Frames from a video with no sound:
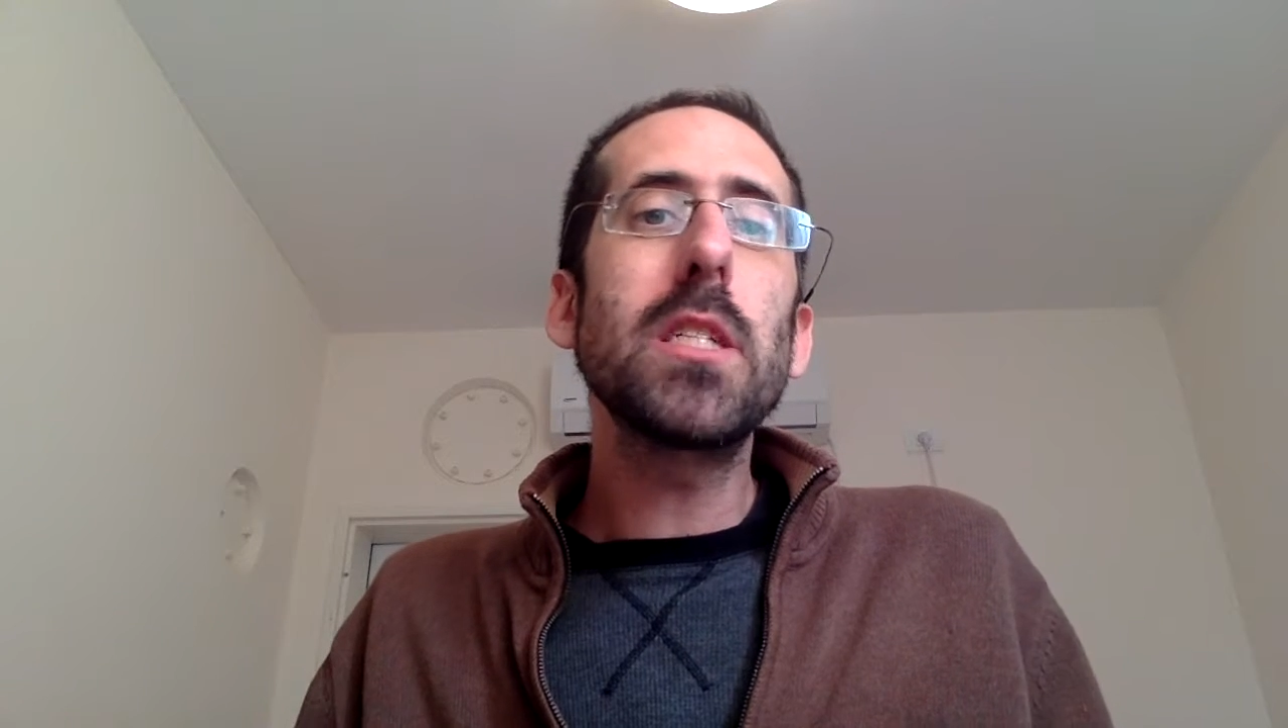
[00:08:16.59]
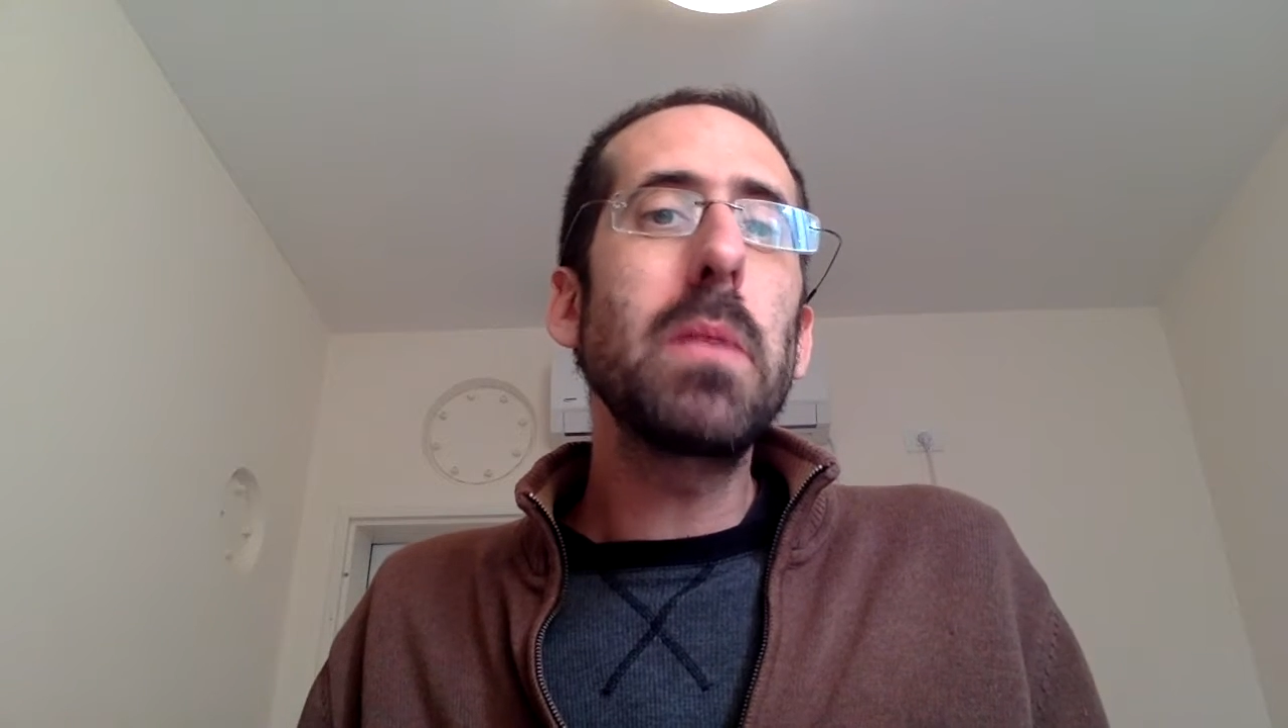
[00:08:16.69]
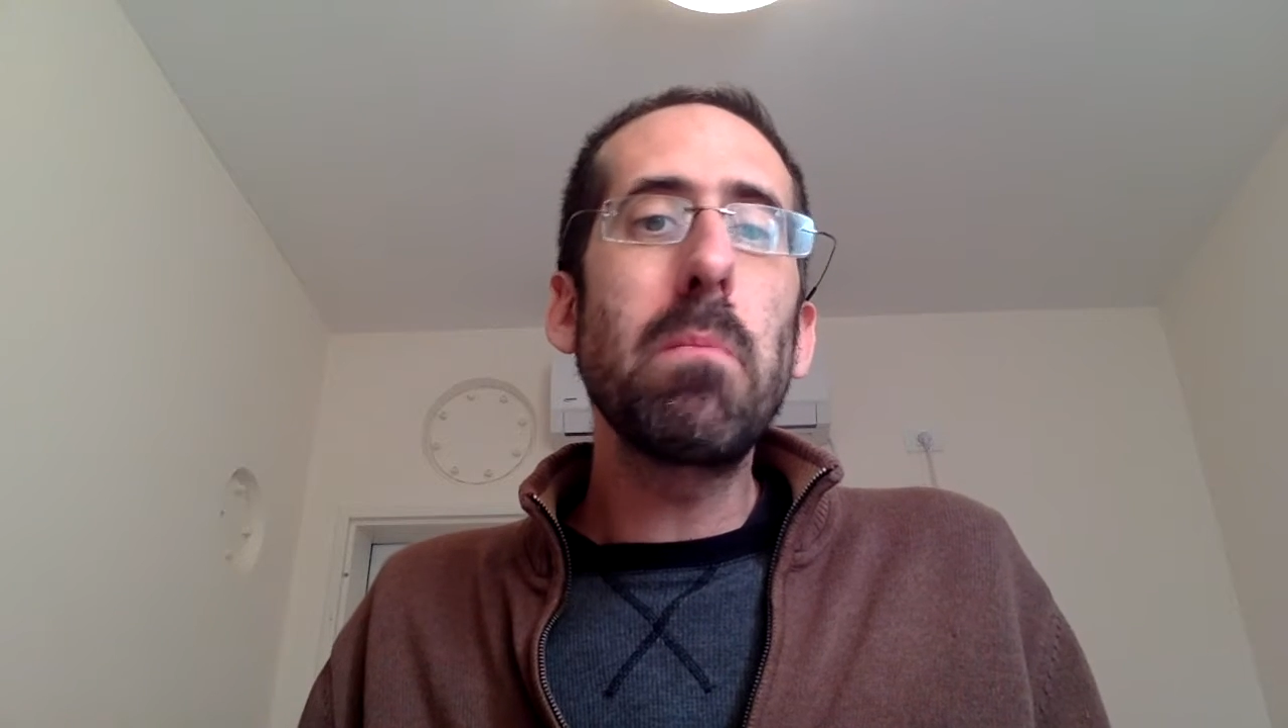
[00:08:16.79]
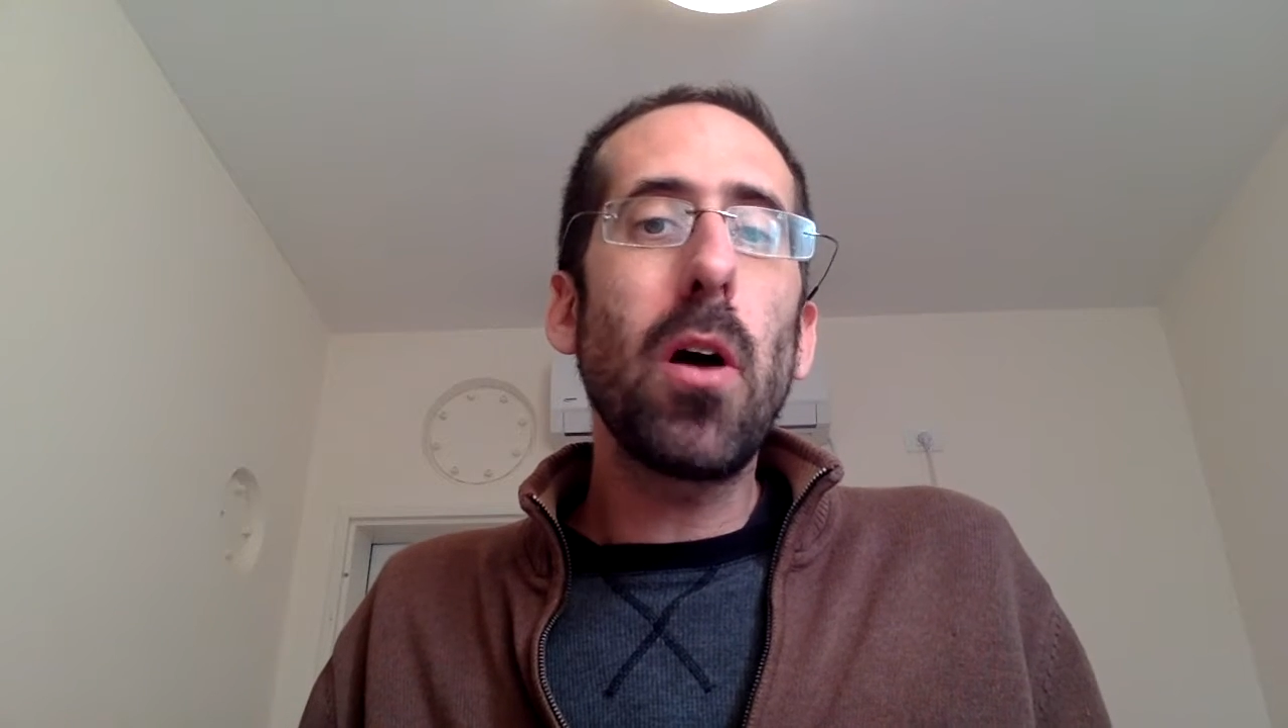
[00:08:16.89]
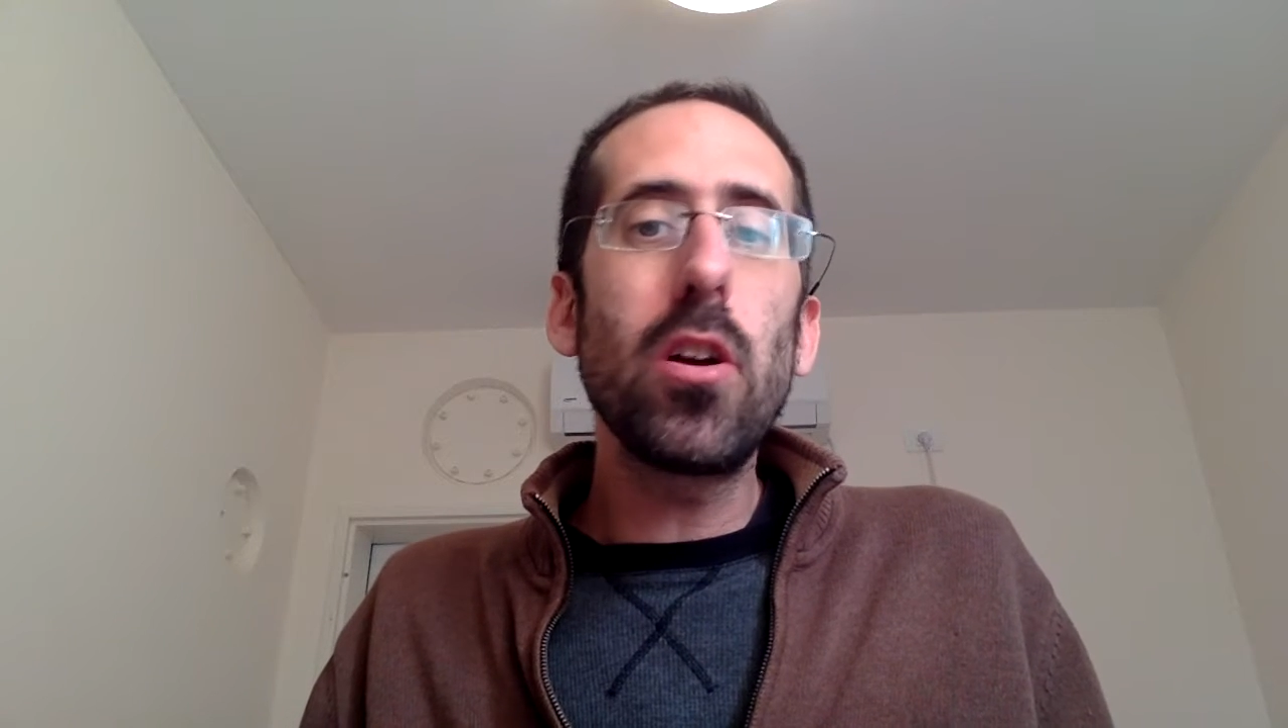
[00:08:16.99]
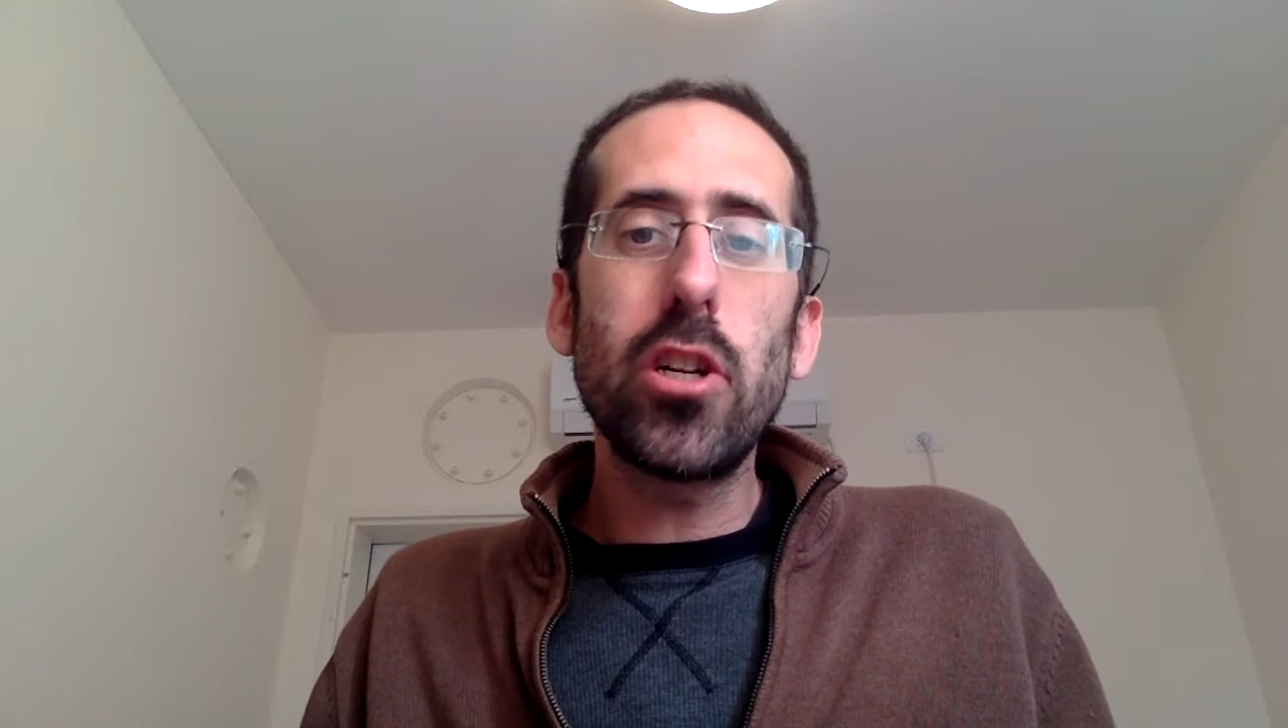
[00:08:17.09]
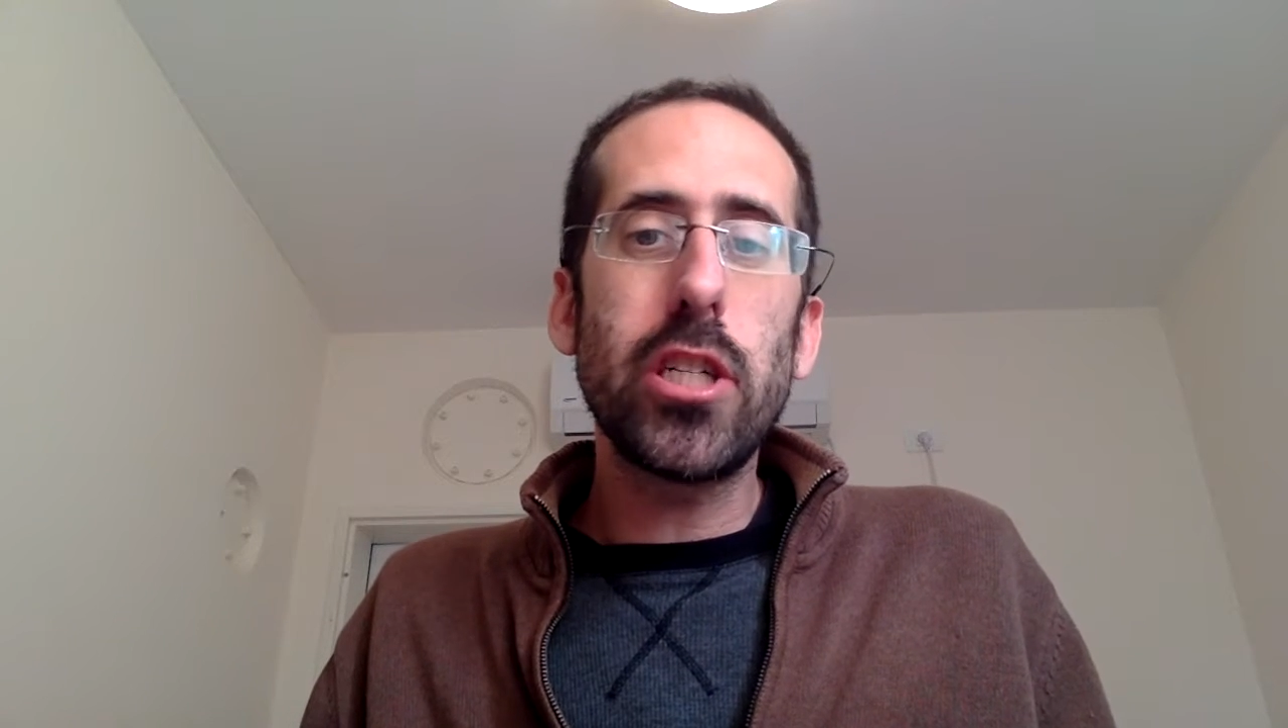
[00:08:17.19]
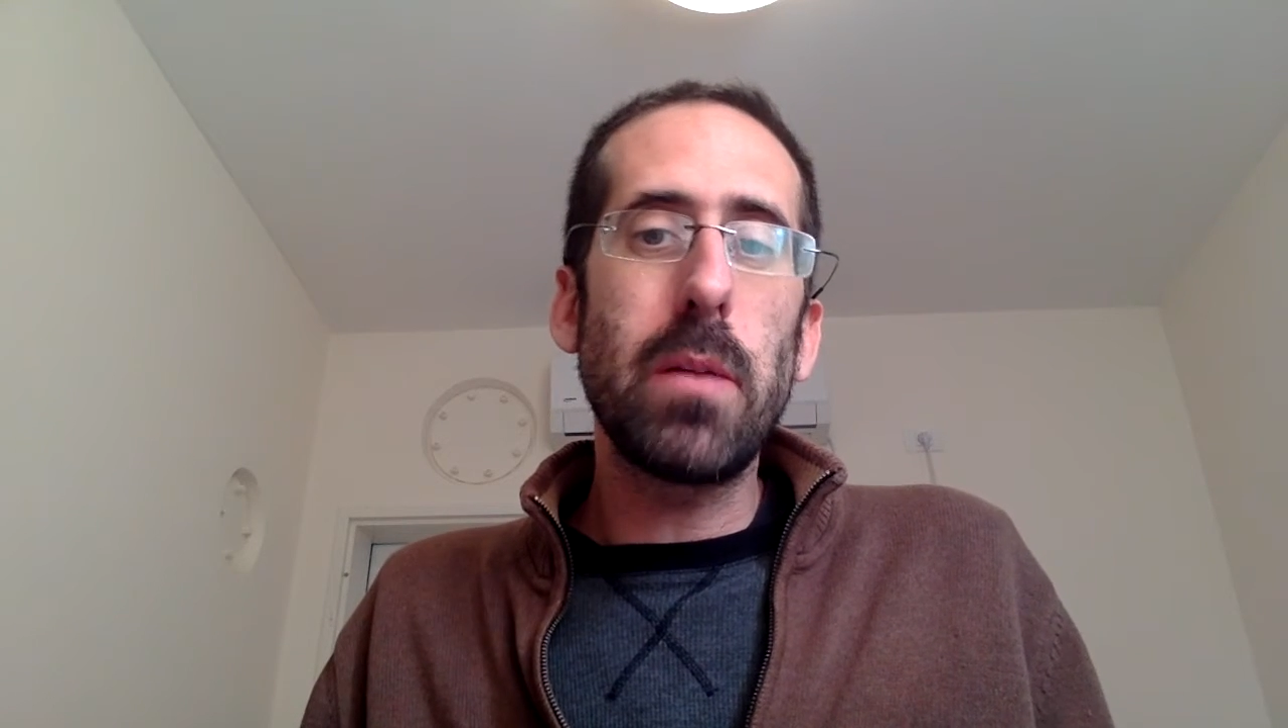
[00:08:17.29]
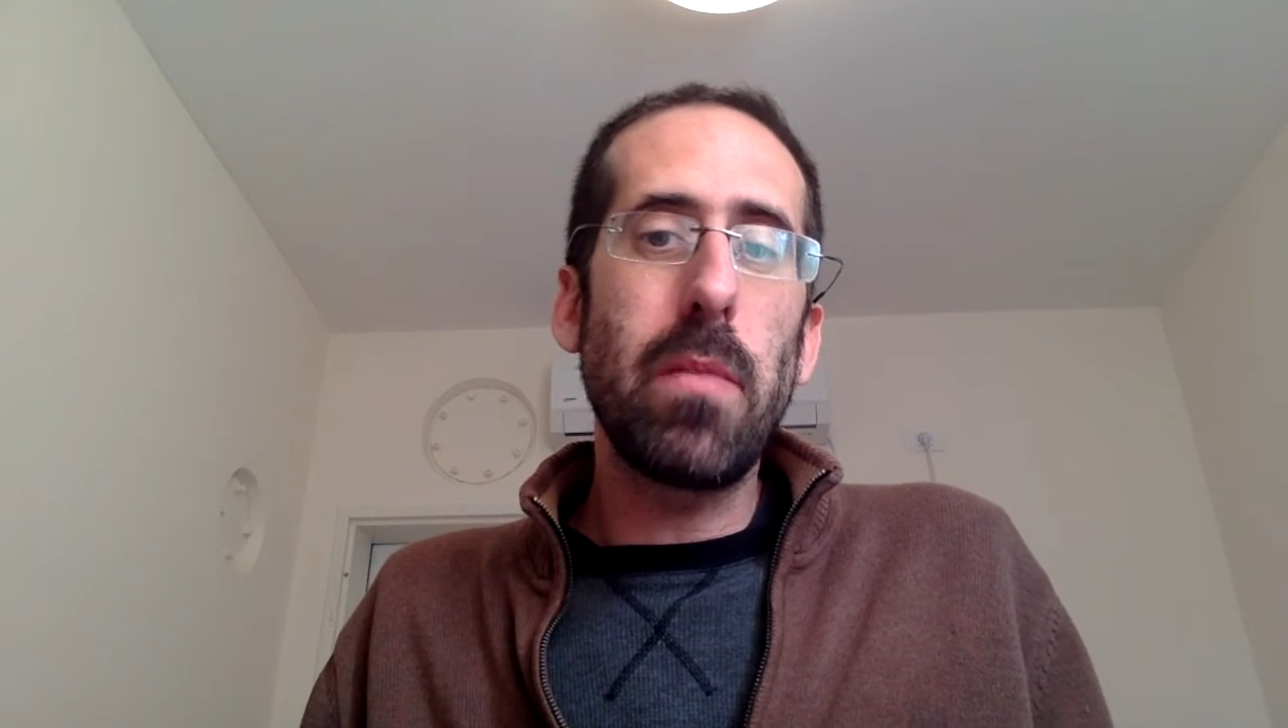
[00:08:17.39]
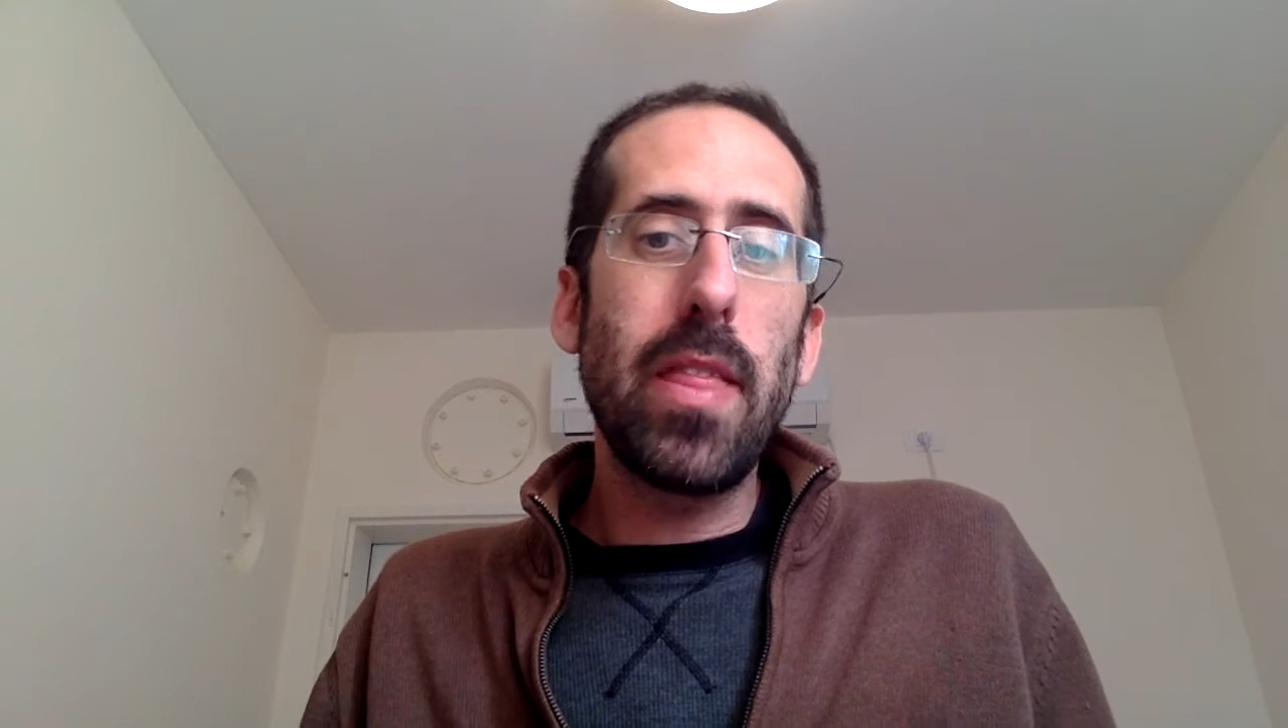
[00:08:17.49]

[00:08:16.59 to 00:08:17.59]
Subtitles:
to be in partnership.